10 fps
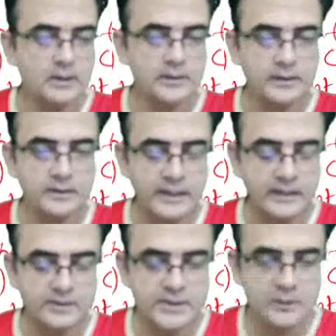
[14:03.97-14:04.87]
Then
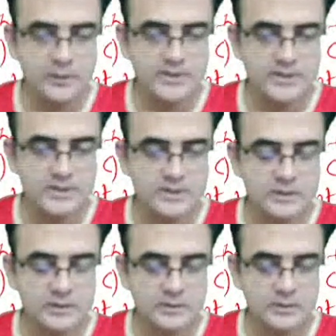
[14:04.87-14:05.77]
that sequence is,
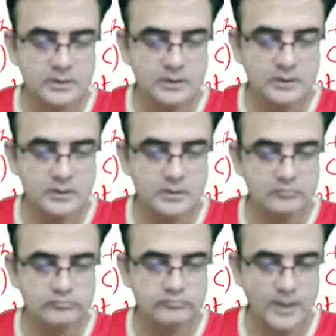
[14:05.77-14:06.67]

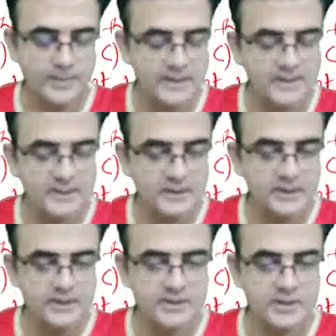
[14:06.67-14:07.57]
that
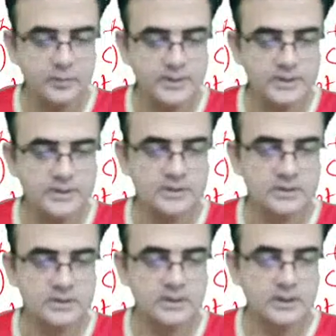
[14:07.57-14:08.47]
synthetic sequence
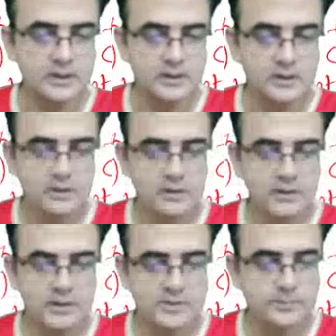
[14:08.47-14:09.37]

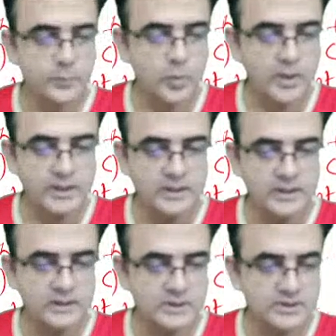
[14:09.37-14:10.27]
is poor in
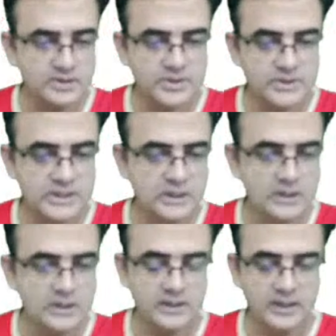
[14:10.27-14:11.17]
the C
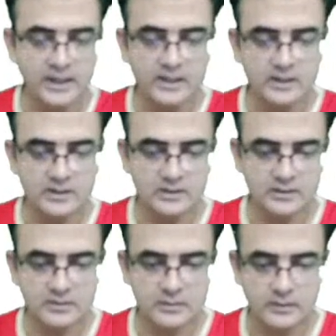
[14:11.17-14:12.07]
and
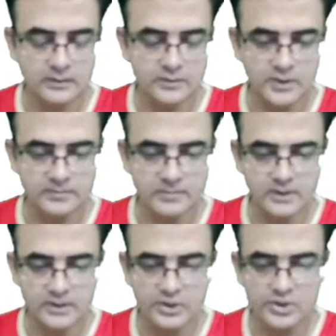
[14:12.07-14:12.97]

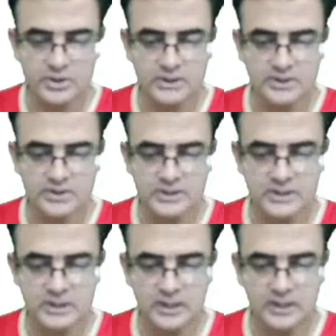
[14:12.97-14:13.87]
rich in
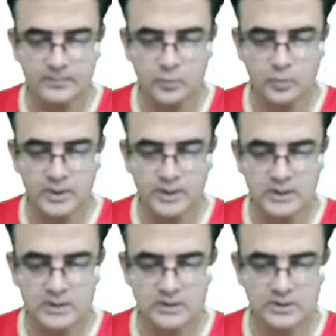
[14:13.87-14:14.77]
C and poor
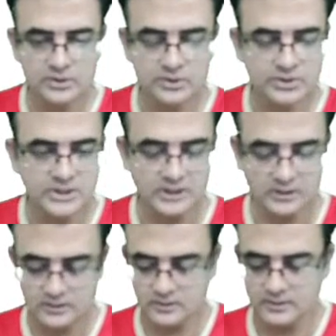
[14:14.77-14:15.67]
in G,
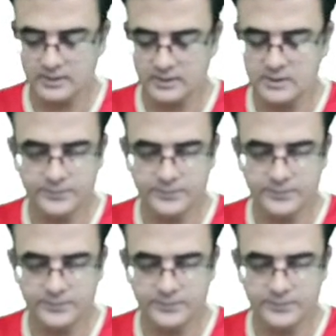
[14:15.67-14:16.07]
right?